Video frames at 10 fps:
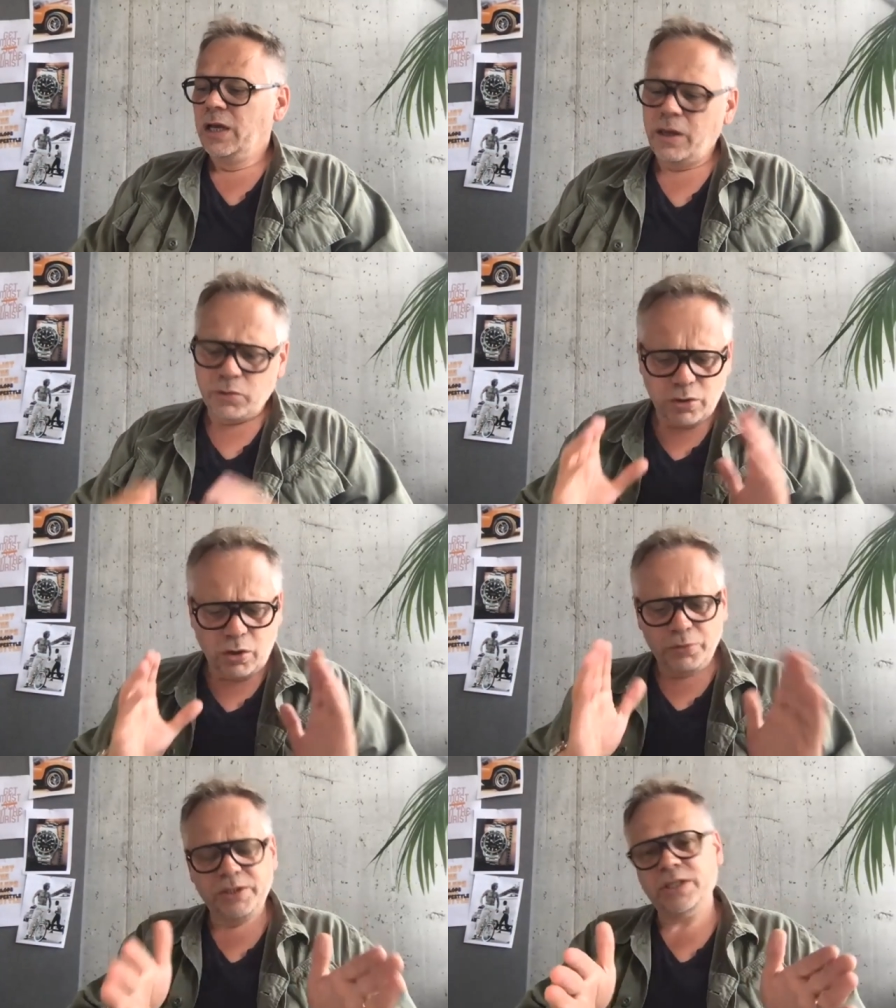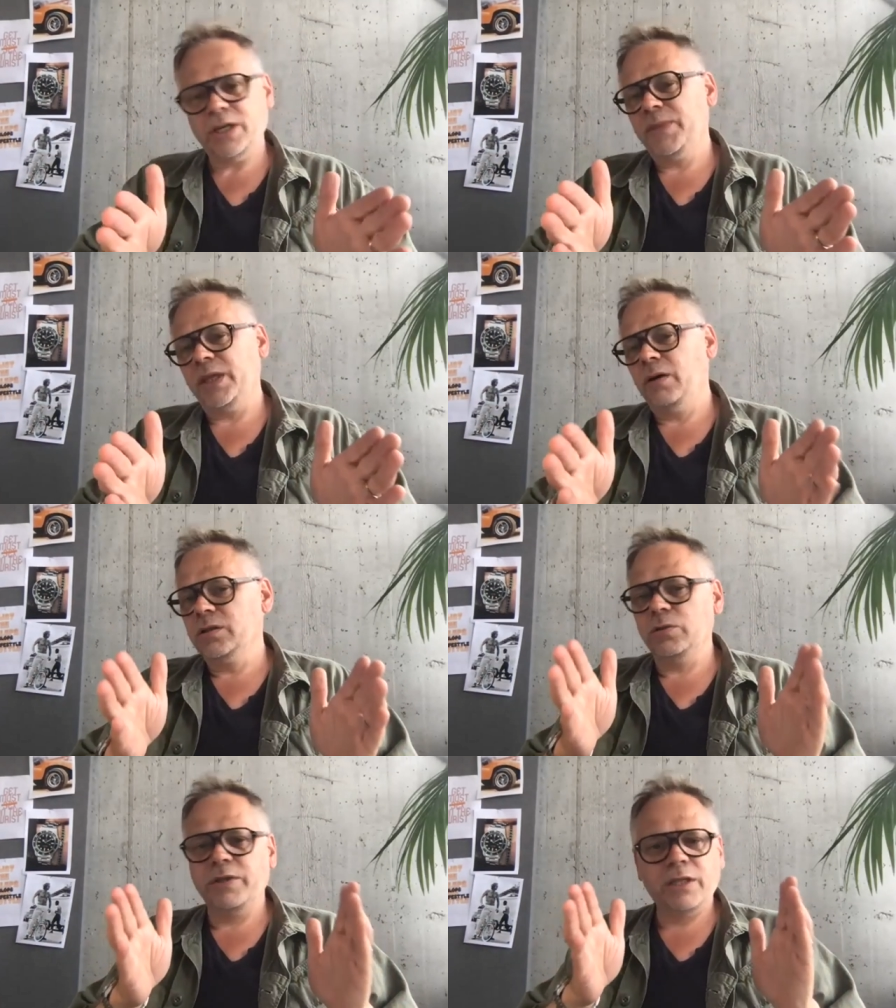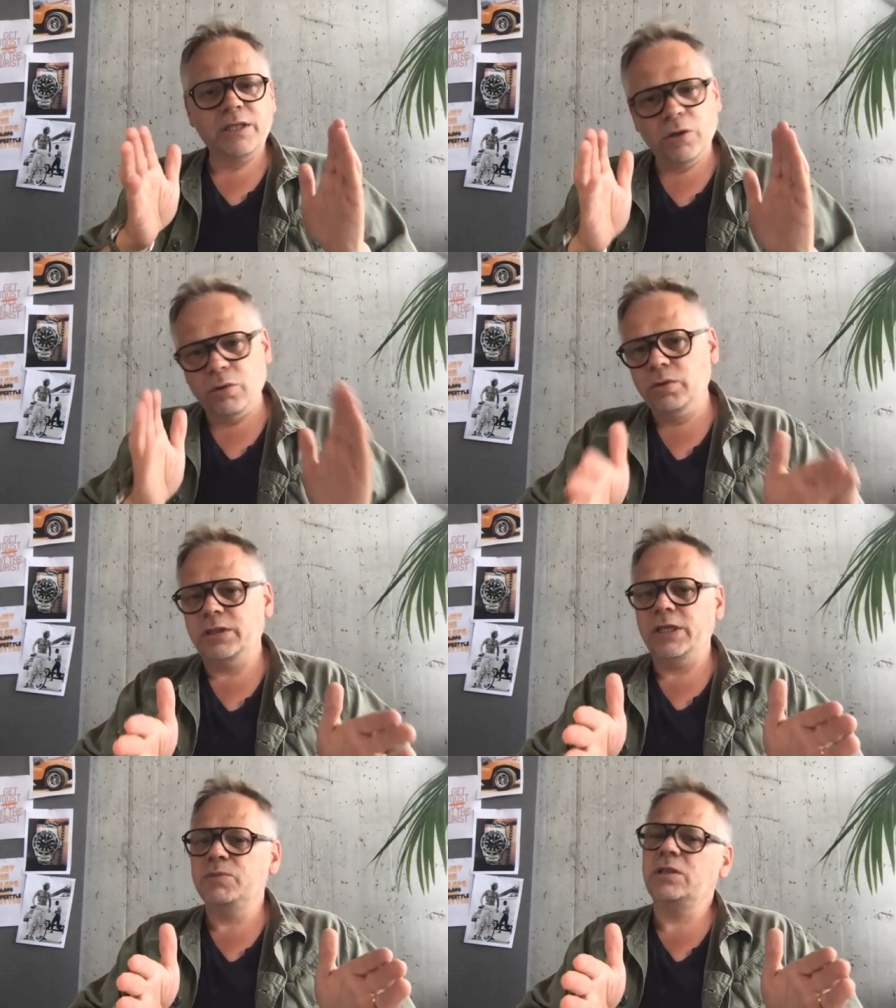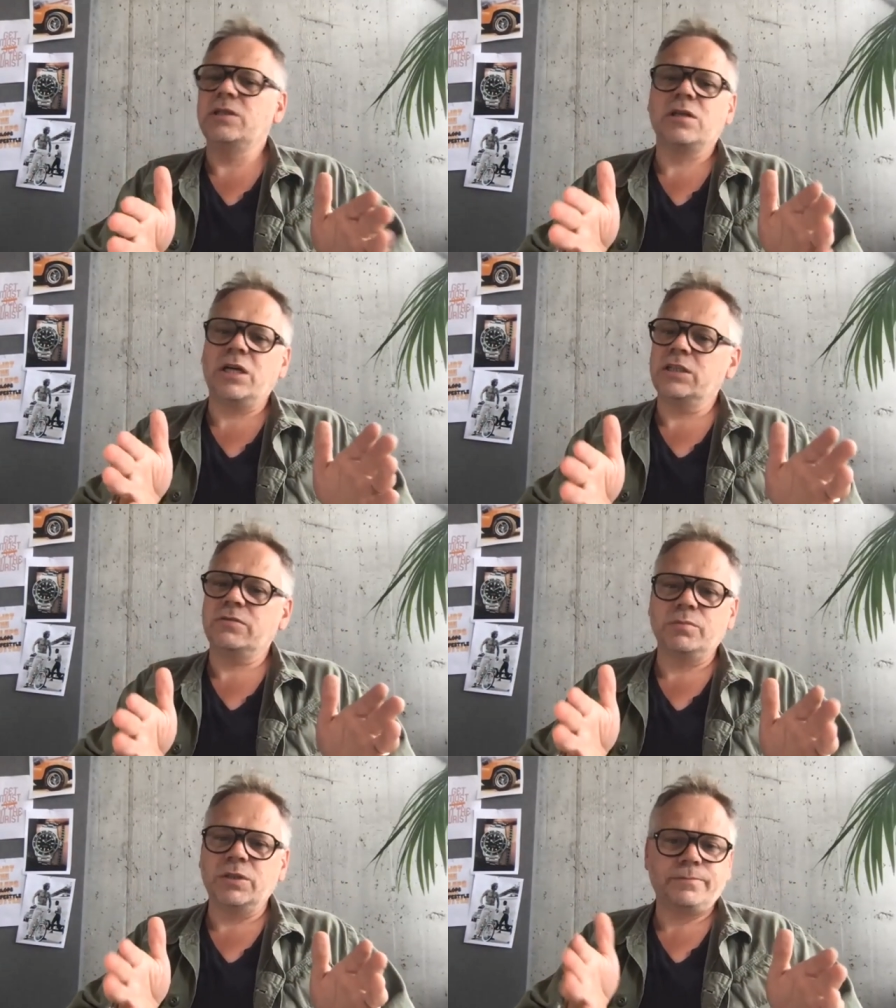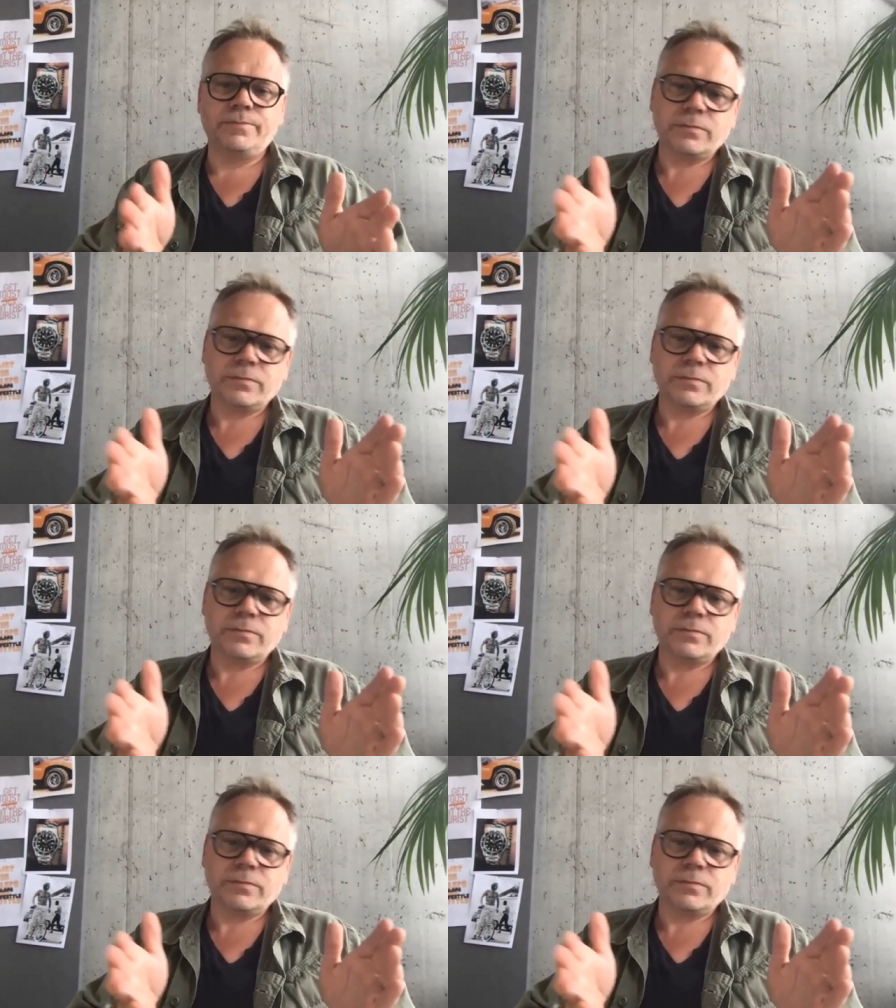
There was always something also with these old Eames designs from the